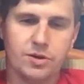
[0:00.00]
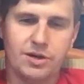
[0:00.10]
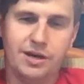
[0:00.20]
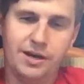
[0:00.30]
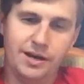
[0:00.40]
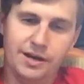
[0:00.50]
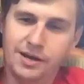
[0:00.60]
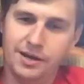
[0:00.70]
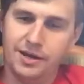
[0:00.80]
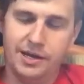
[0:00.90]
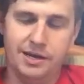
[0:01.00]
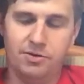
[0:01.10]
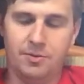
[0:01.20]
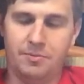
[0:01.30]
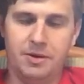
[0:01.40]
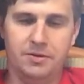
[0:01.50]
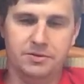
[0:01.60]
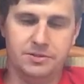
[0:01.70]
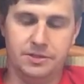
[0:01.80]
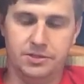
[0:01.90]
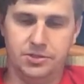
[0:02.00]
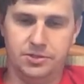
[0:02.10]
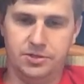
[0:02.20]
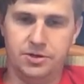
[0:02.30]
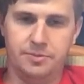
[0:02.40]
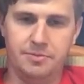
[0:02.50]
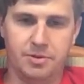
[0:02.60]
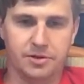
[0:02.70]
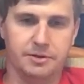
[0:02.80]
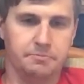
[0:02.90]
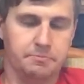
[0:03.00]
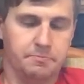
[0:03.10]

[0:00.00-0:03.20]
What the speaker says: I have all my mail sent to the Derby Market.